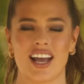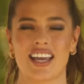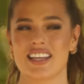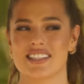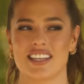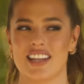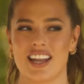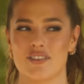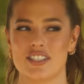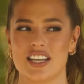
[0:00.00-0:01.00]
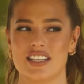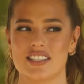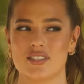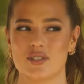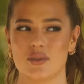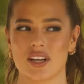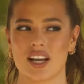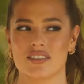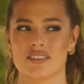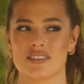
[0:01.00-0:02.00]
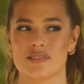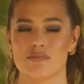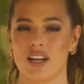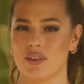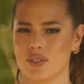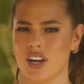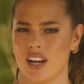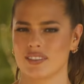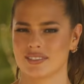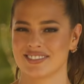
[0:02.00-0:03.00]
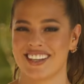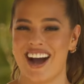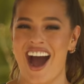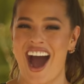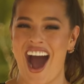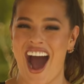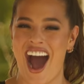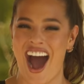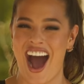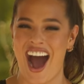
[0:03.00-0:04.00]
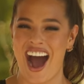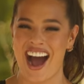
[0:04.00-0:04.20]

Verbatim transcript: I can't say that every day I did 2 workouts, but I was trying.